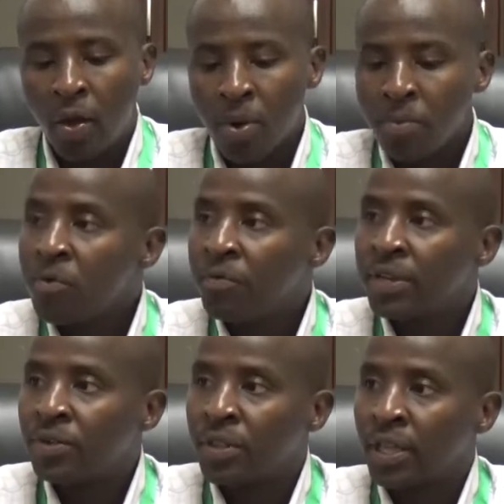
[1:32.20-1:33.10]
We moved
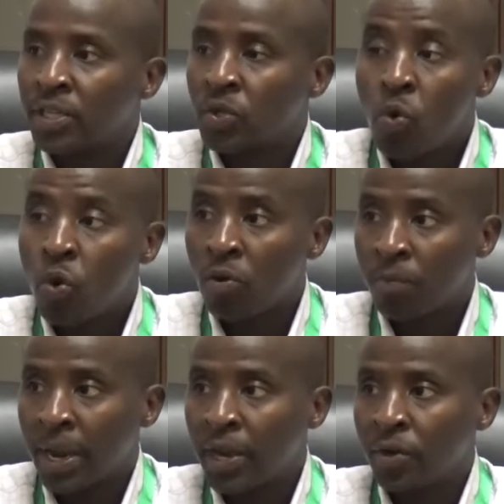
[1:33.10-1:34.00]
it to the School of
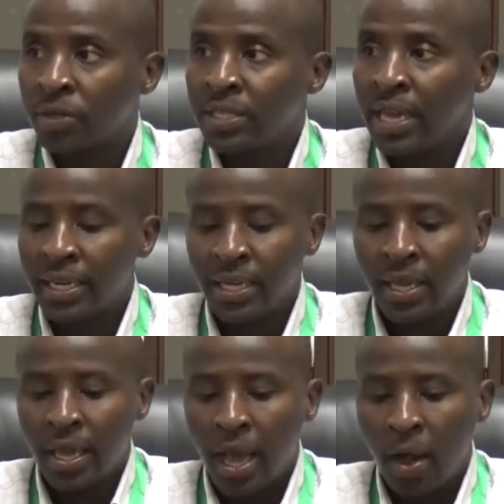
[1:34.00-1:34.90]
Mechanical Engineering,
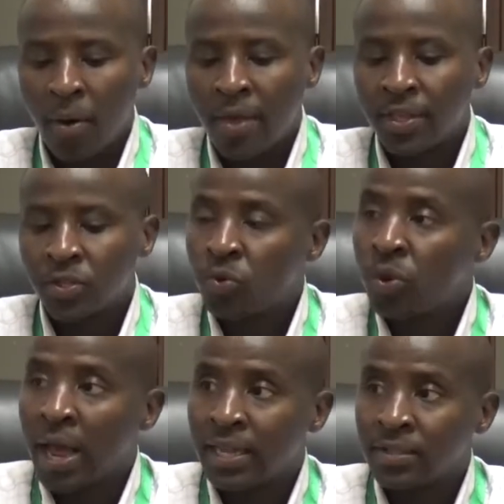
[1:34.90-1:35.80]
where the
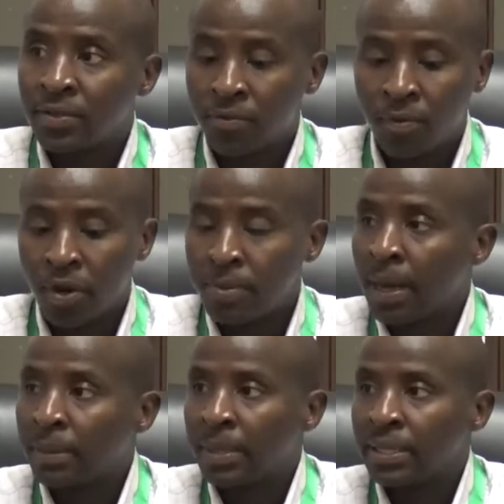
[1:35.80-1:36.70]
school has 4
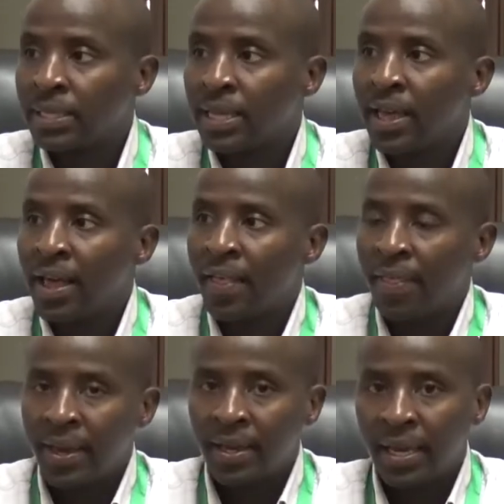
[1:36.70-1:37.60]
departments.
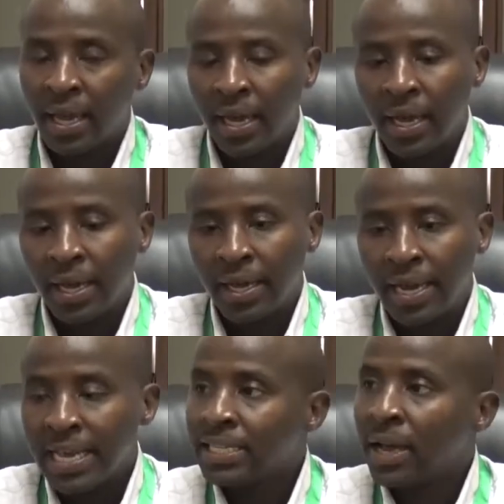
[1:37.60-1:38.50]
Then
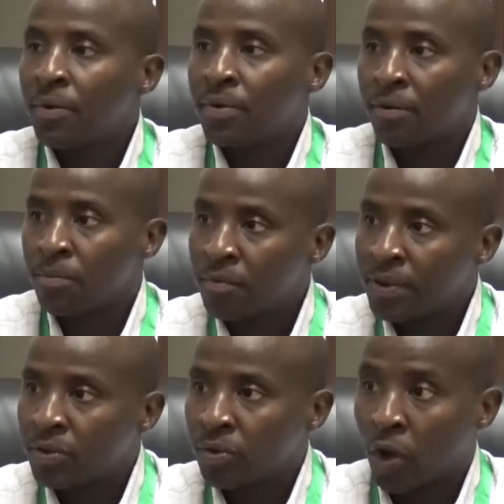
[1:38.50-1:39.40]
later we have moved
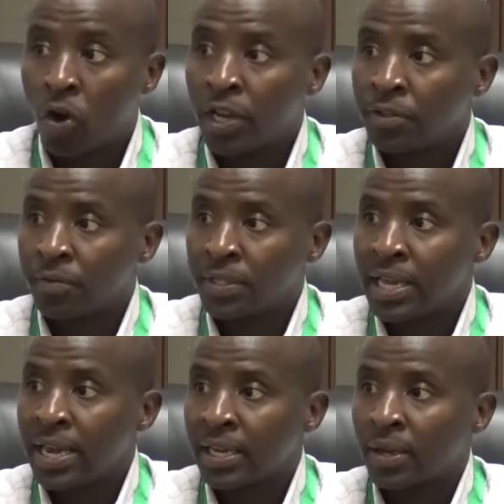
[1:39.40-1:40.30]
it to the College of
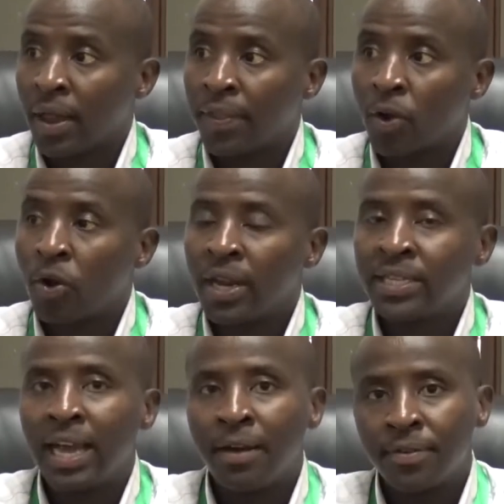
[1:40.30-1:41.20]
Engineering, and the
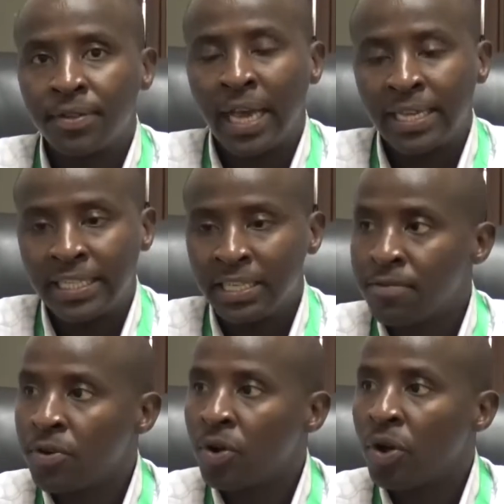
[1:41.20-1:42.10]
college has
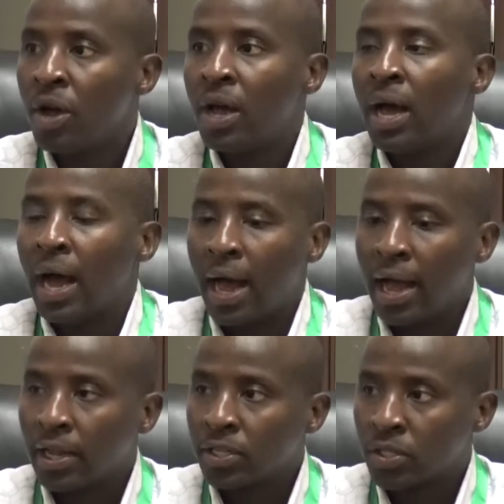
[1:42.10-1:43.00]
several
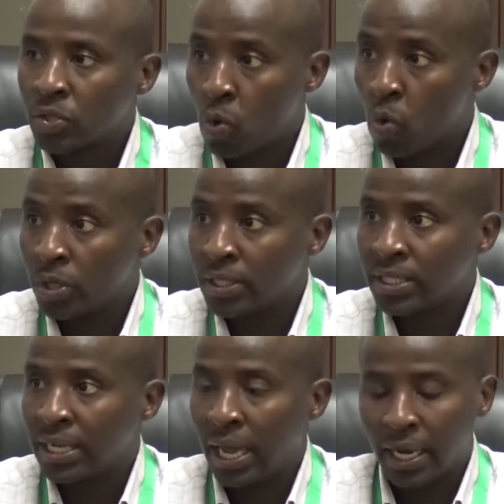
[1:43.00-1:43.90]
schools,
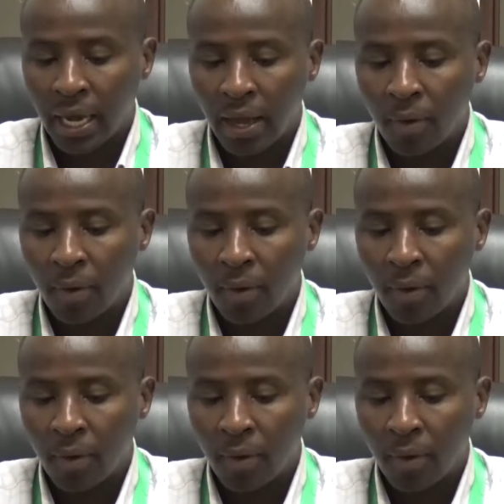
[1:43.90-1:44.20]
like